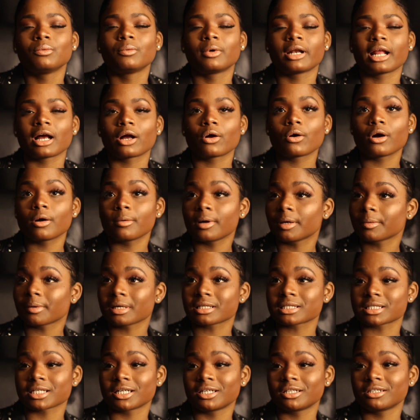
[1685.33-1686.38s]
When I go out by
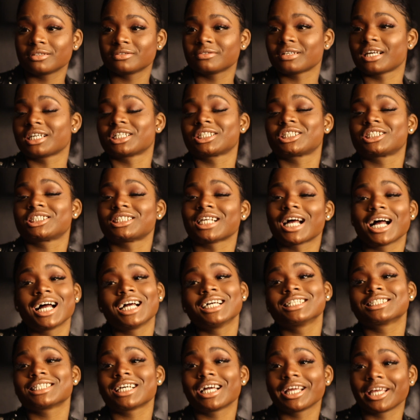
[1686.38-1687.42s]
myself, as
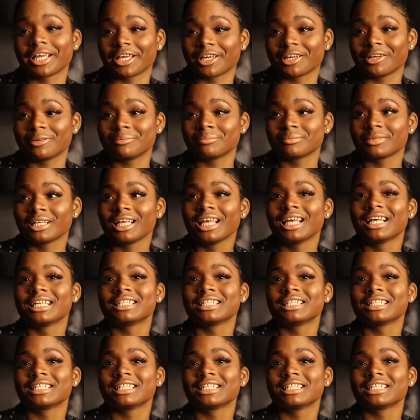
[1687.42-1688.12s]
shy as I am,